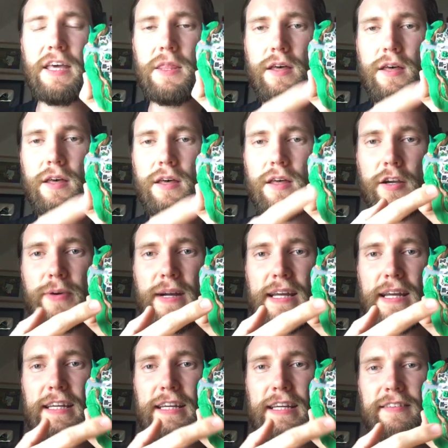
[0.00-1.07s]
the
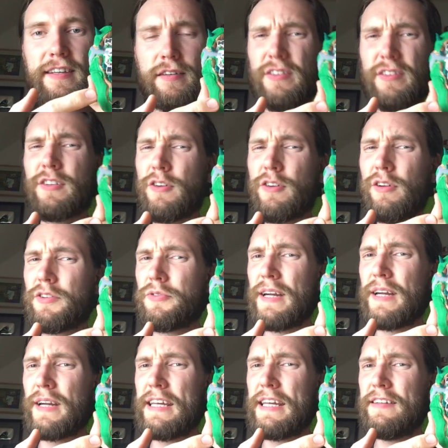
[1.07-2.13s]
crater, is it called
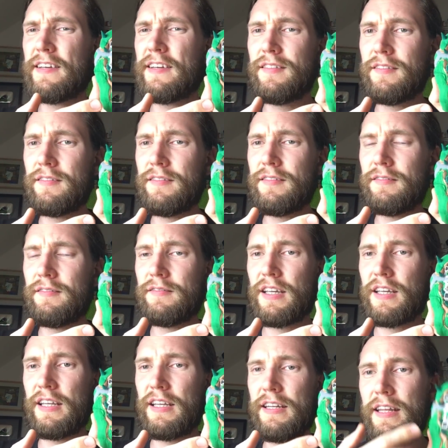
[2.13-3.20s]
crater?
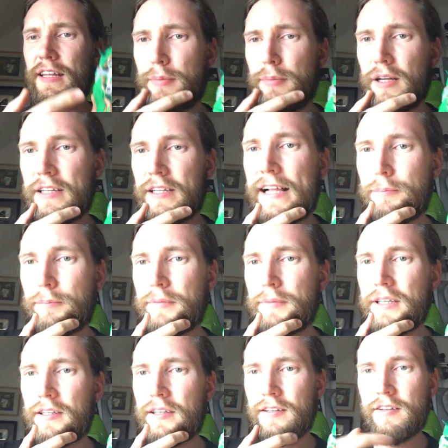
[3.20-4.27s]
Can anybody help
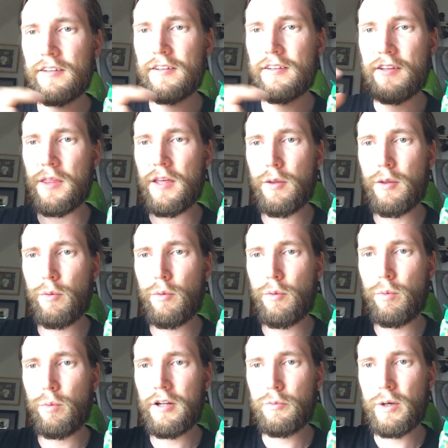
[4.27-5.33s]
me? The
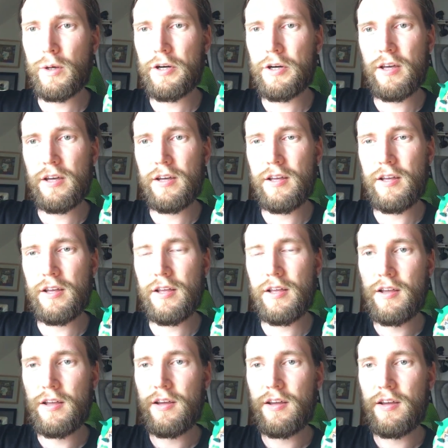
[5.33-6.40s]
one where the
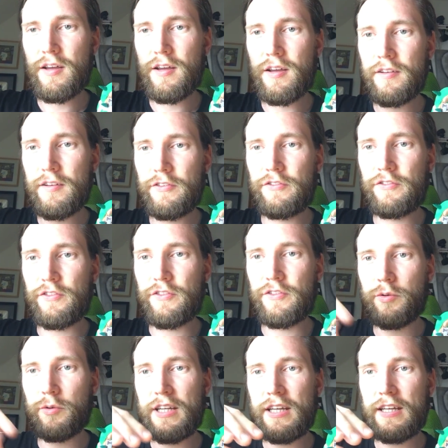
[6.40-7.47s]

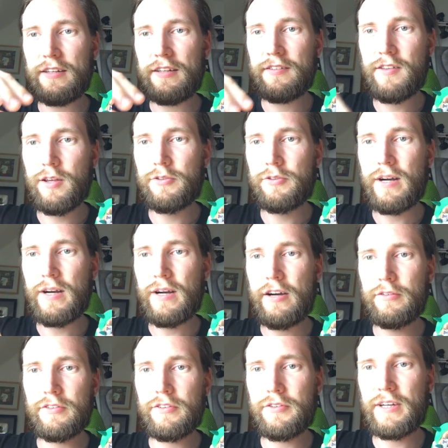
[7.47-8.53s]
stone hit the
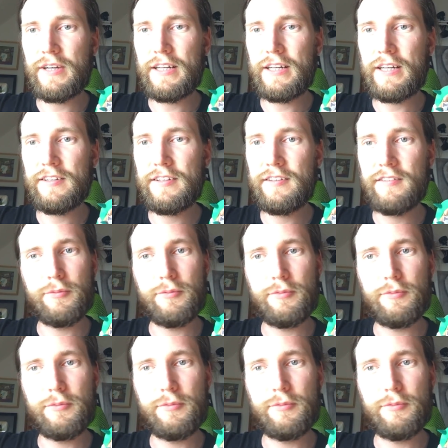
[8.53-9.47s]
ground, crater. Well,